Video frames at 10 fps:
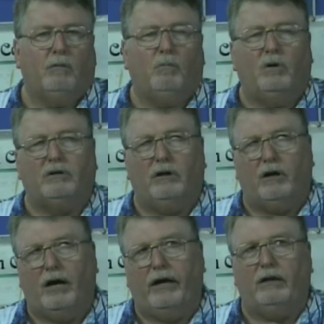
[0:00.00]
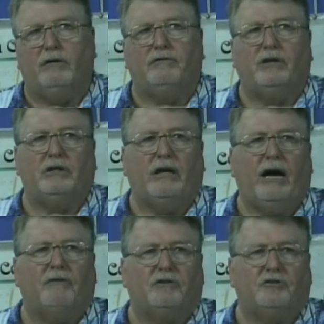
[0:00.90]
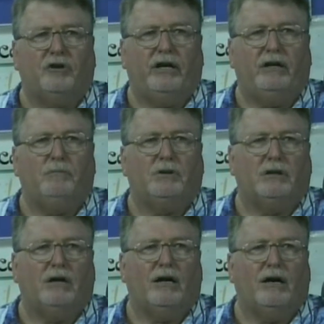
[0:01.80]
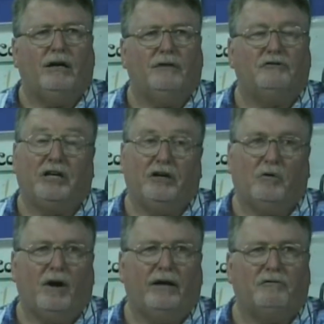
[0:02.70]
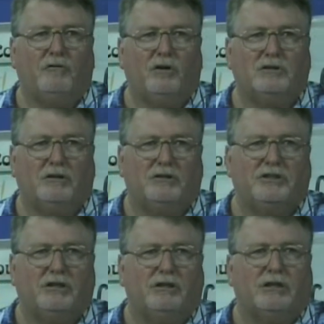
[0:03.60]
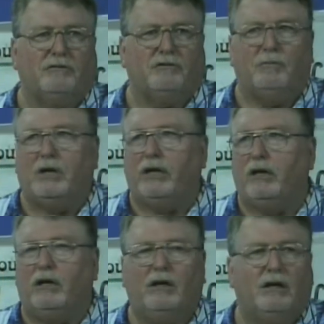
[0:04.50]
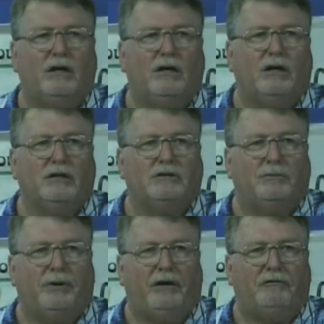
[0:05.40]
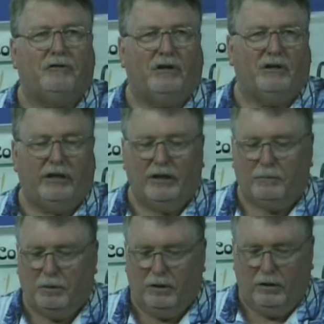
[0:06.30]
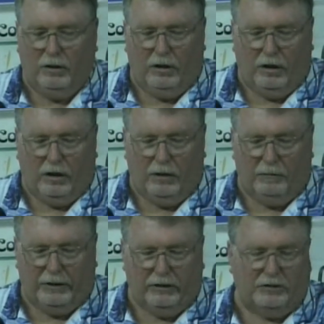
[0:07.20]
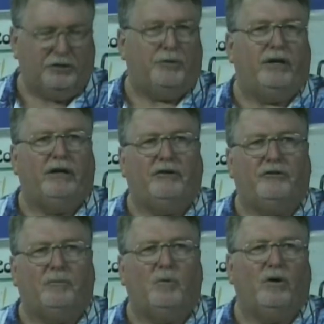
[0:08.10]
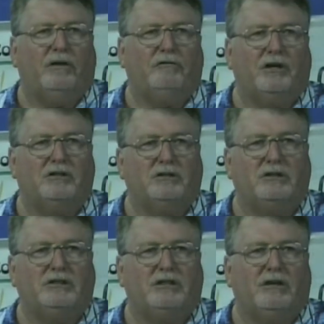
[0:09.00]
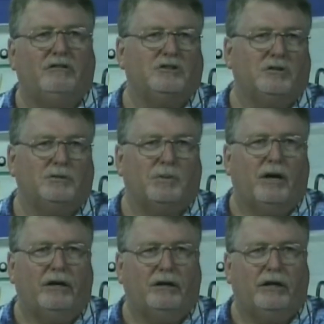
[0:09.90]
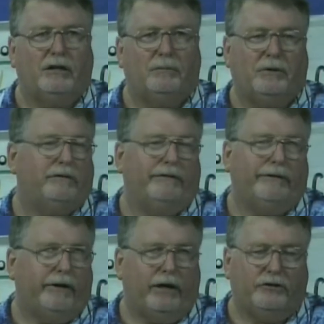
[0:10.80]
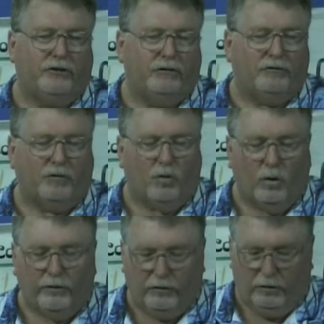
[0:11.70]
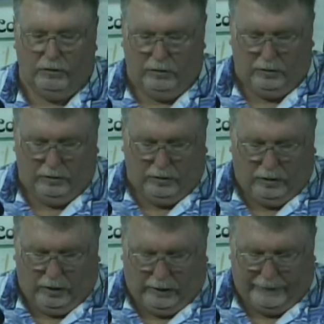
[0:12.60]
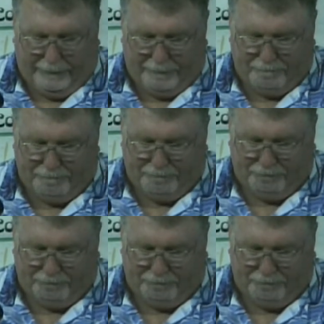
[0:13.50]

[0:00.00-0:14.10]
But they're high enough that they have to treat it, but they're not high enough to get a grant for it. So they're still looking for money to pay for the cleanup, and the two entities are pointing fingers at each other. So it's probably going to end up in litigation, of course. Other